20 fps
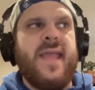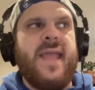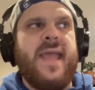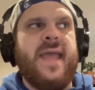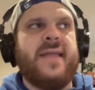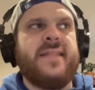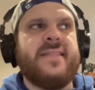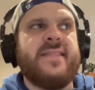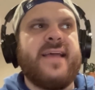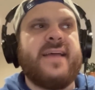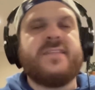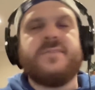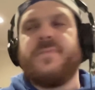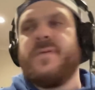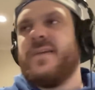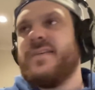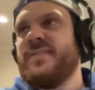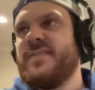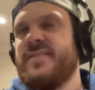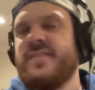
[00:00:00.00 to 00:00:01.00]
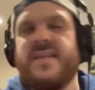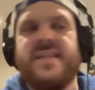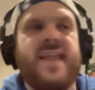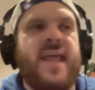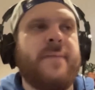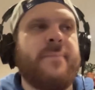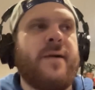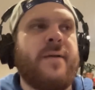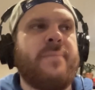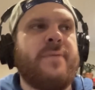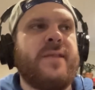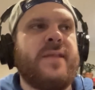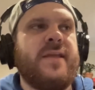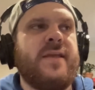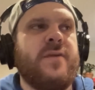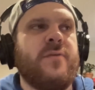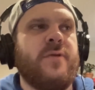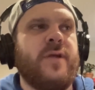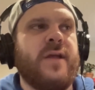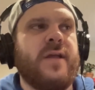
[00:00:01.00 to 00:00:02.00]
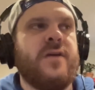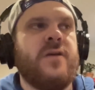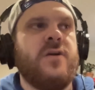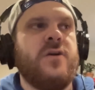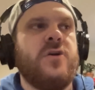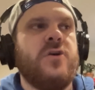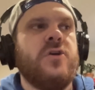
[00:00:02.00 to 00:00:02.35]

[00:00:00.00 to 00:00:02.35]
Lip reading: And that's because he's a name I've been hearing